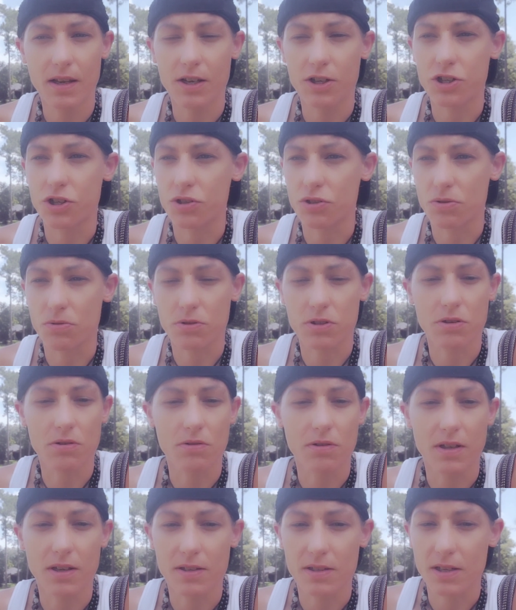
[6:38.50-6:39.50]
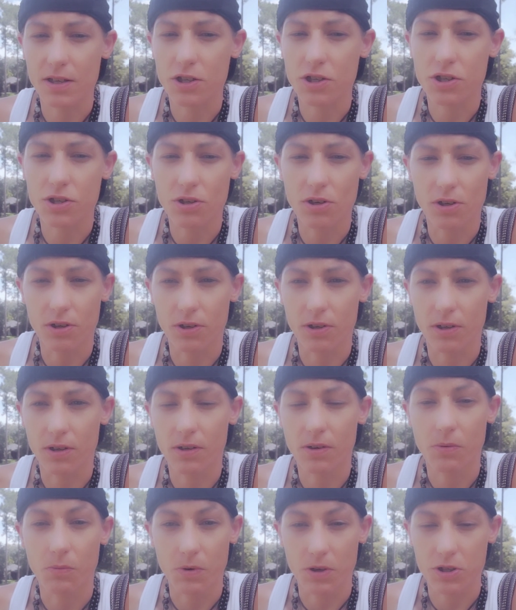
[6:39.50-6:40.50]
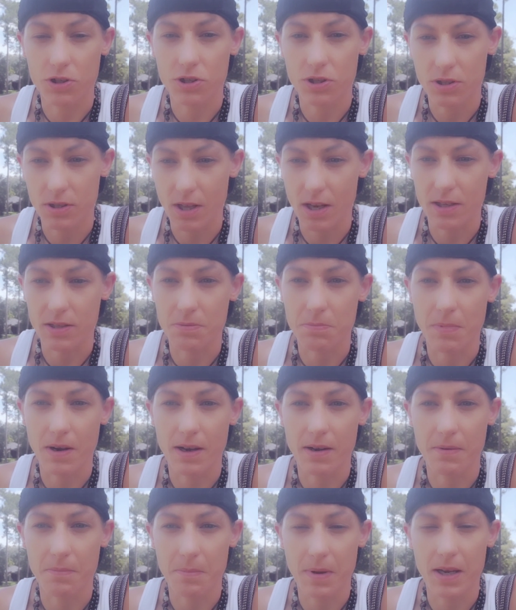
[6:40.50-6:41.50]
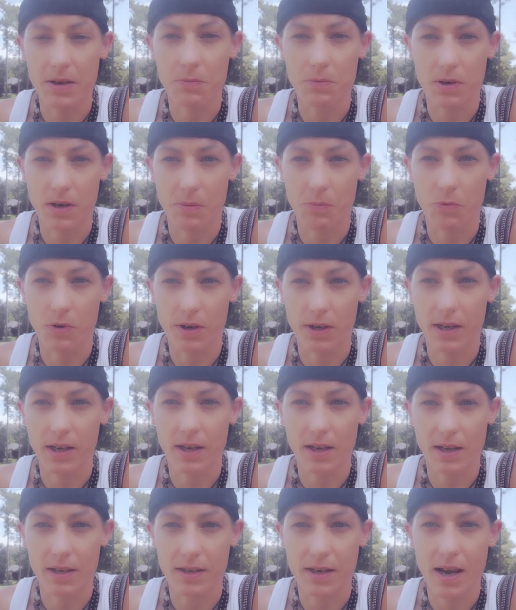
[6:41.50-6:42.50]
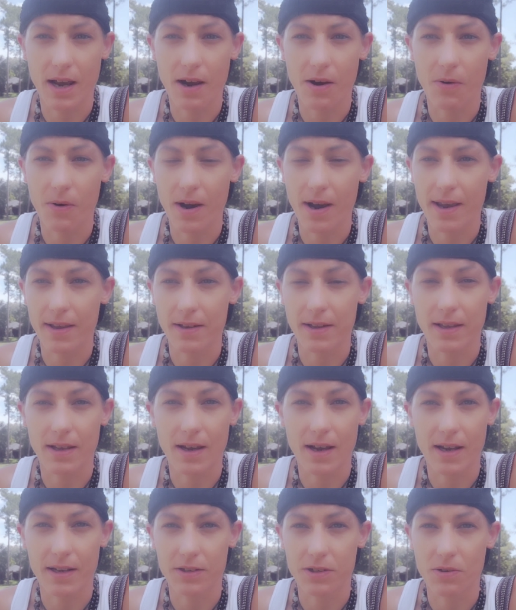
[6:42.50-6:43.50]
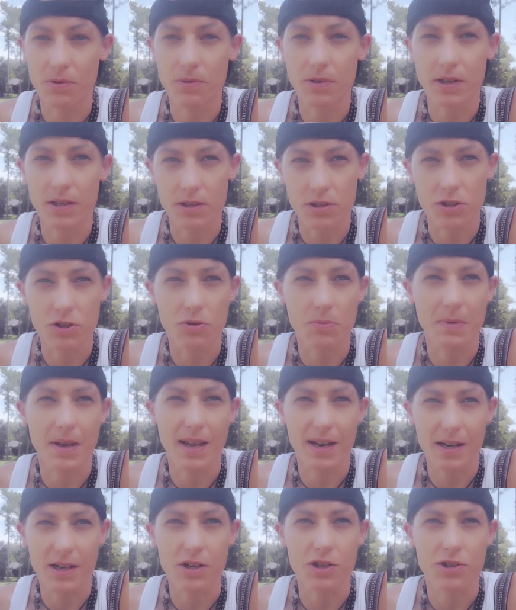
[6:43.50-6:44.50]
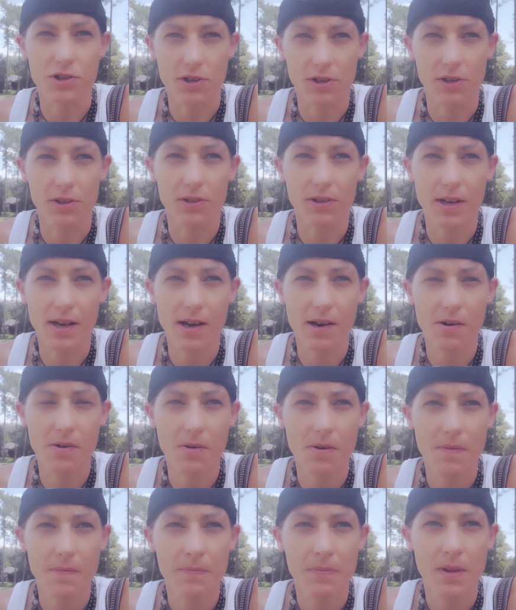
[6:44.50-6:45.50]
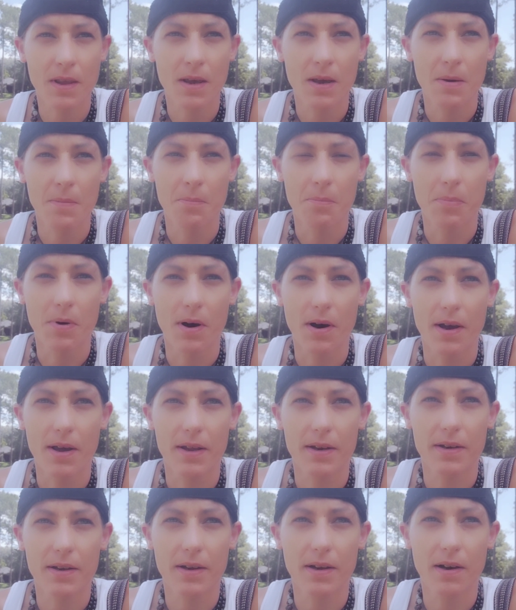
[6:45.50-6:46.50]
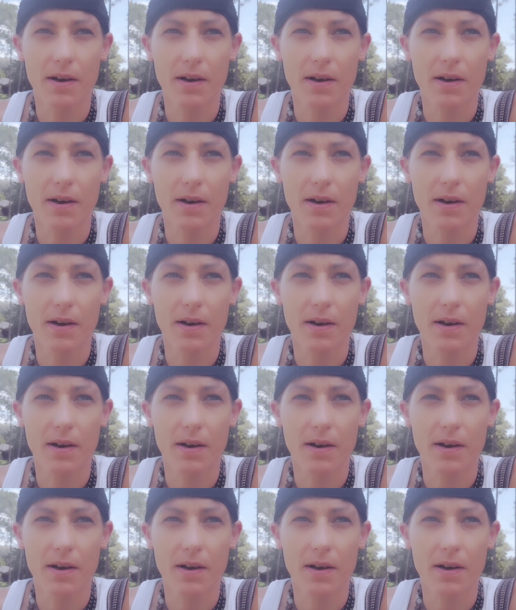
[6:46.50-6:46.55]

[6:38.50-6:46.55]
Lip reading: issues with certain things like sugar, which that's my main one I'm working on now. I don't consume any sugar now, but